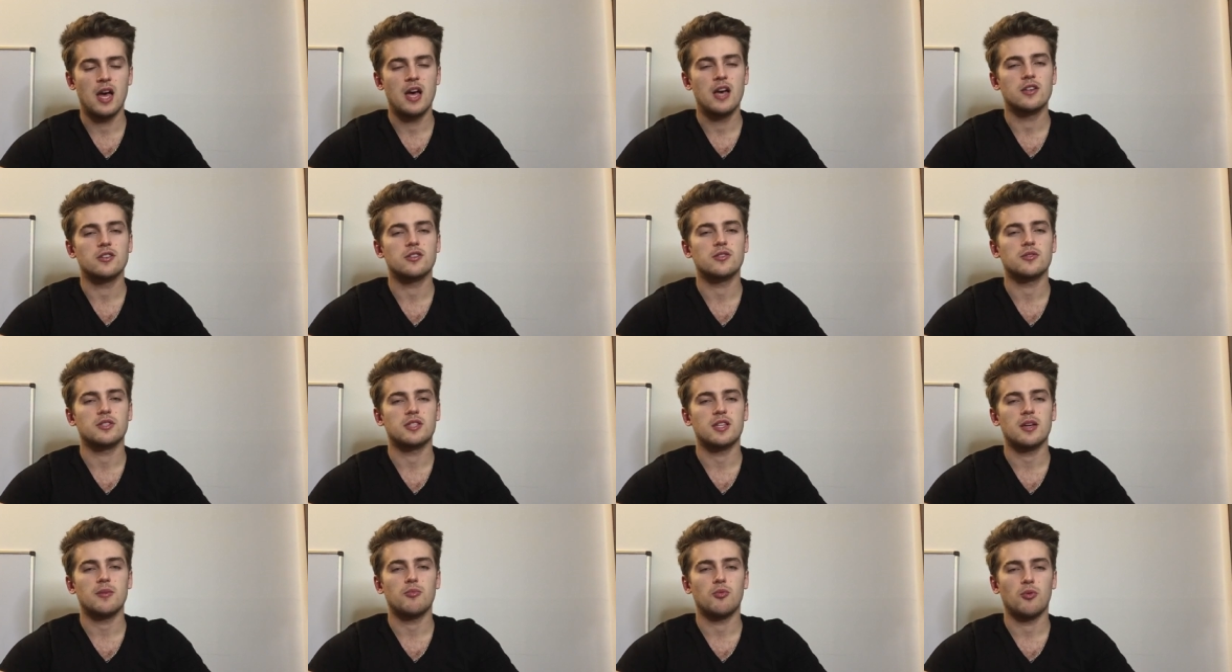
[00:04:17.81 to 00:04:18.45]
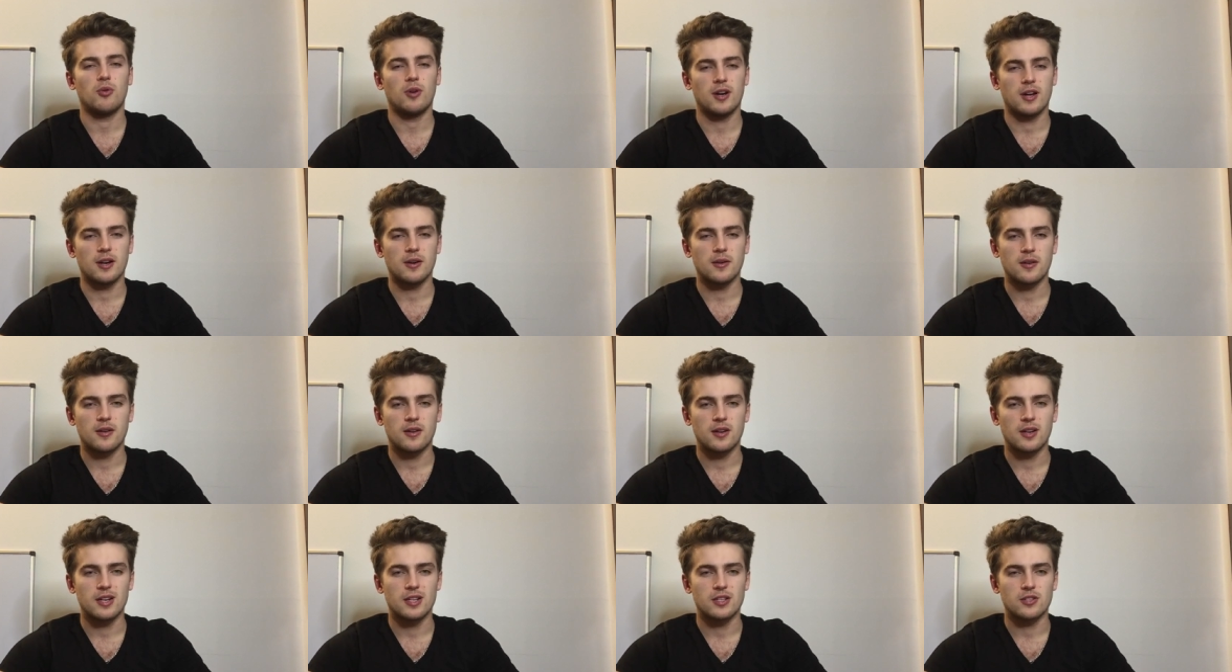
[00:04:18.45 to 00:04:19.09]
So, step one
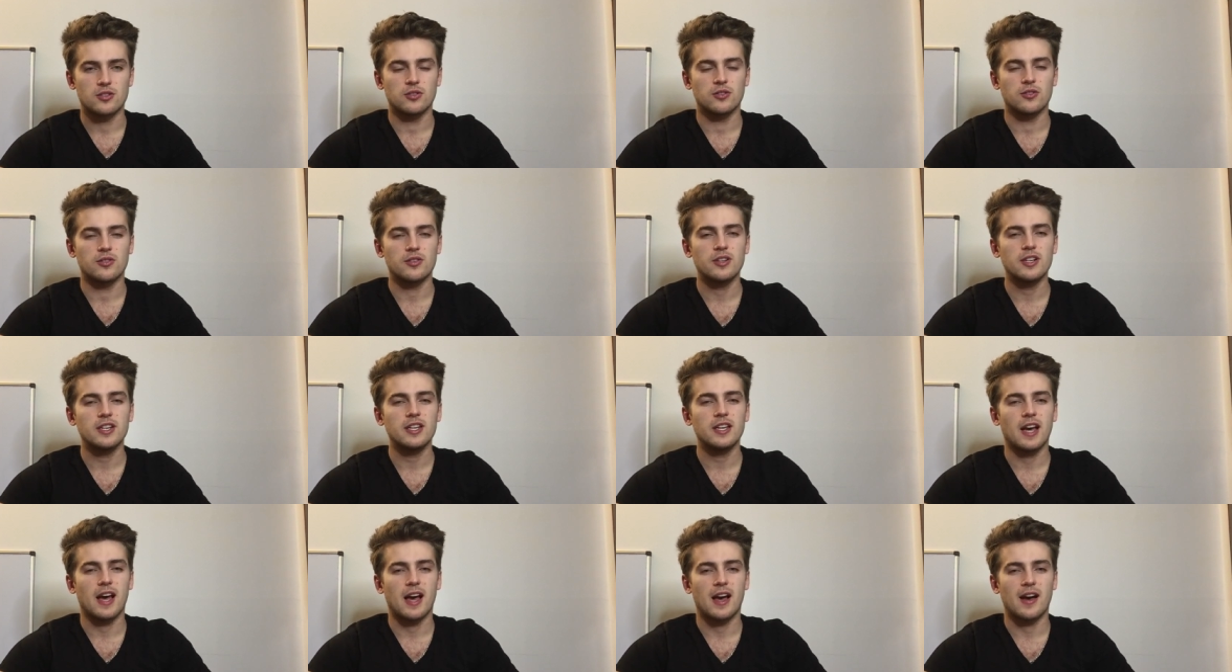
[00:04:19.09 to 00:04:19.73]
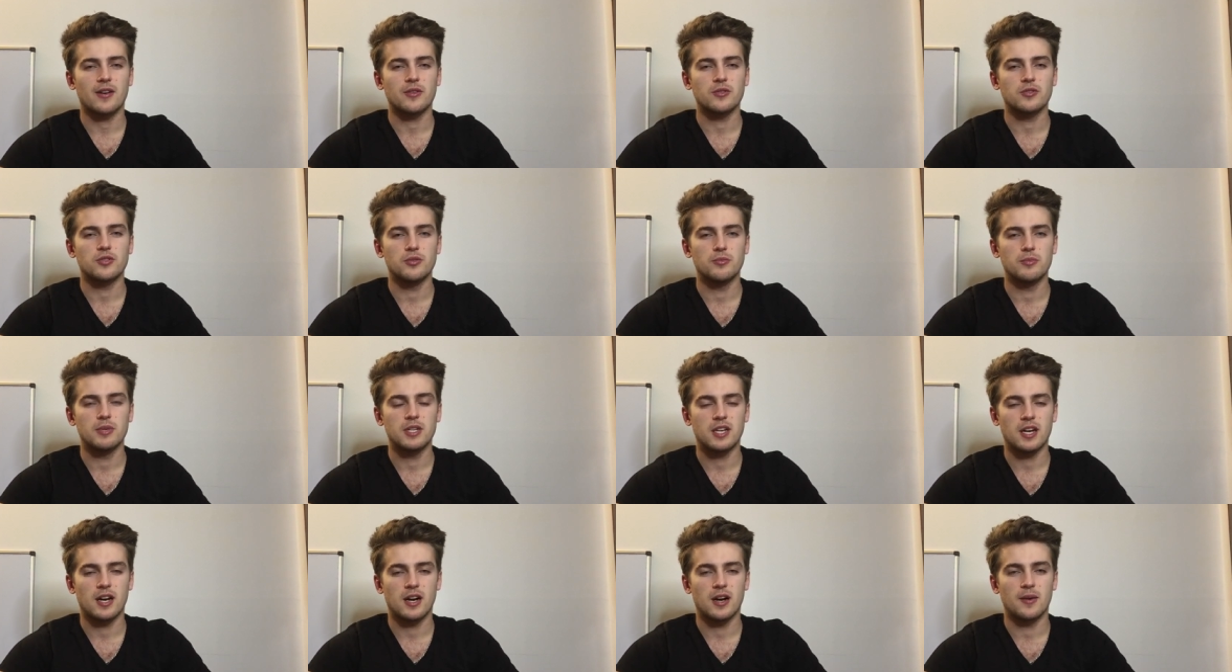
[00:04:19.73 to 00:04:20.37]
is learning how to
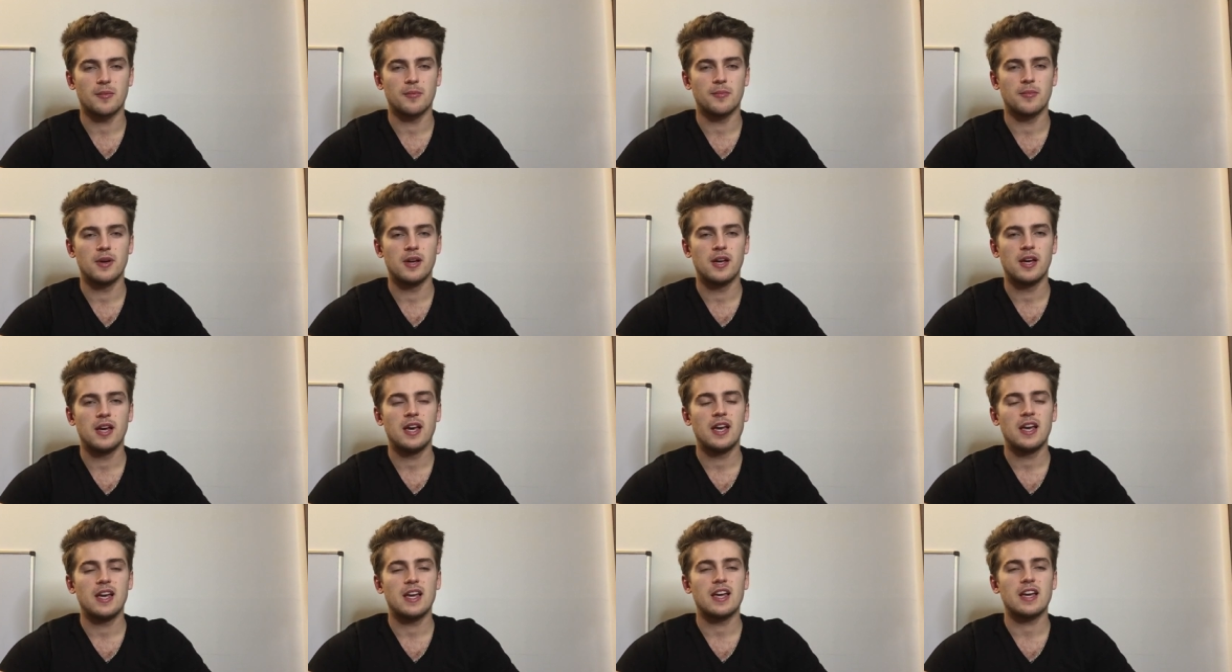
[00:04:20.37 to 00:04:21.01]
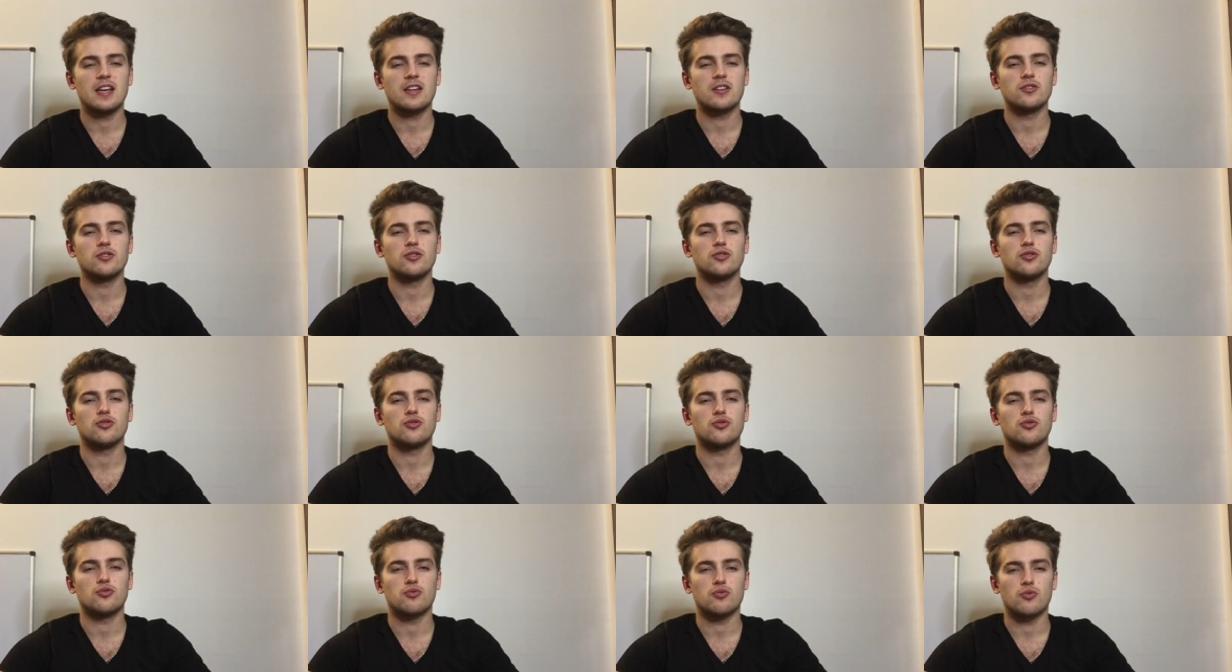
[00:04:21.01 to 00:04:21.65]
become
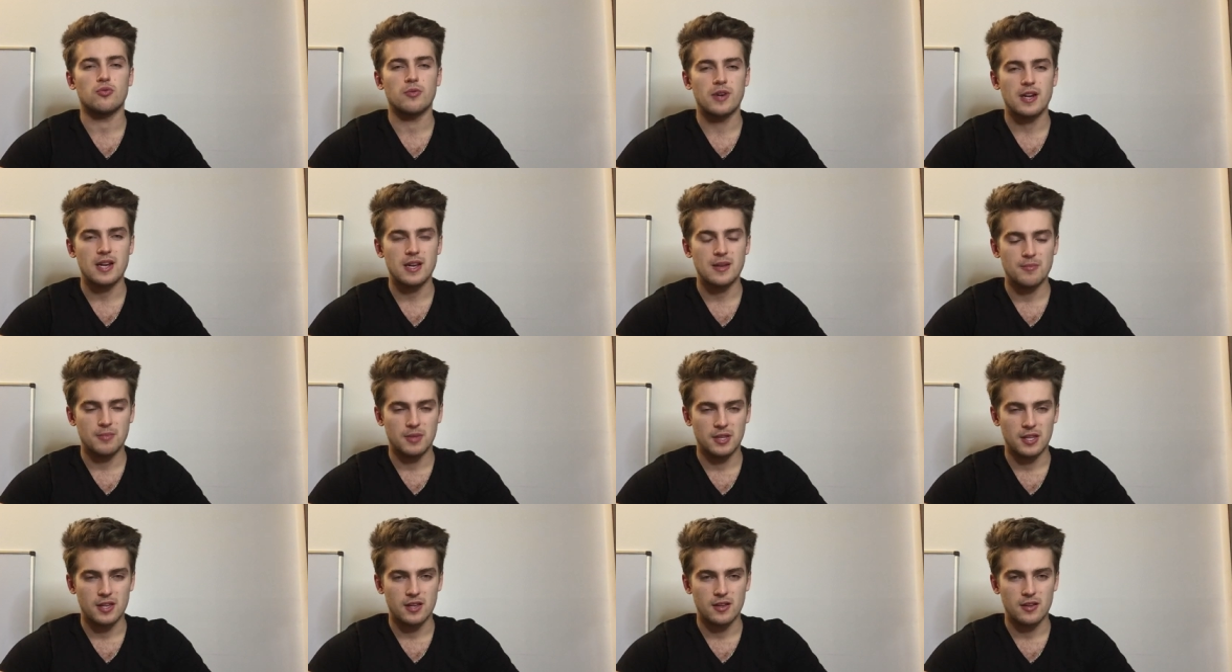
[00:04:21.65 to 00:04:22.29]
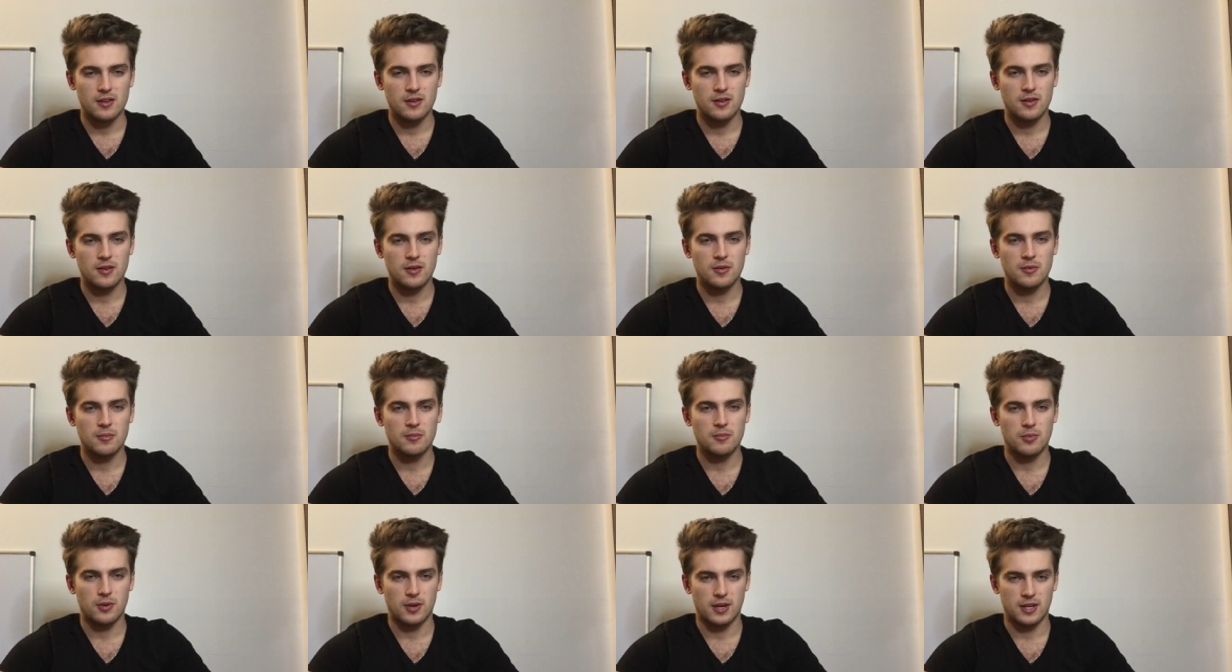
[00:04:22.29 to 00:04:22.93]
extremely
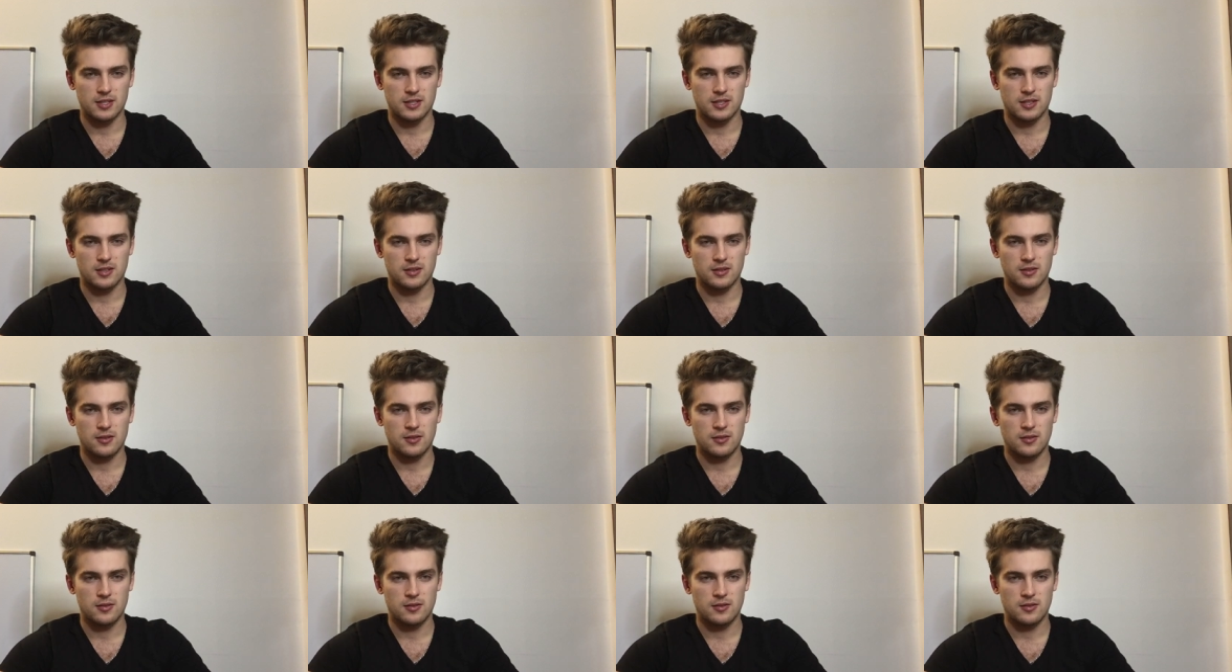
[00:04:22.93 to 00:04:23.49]
present,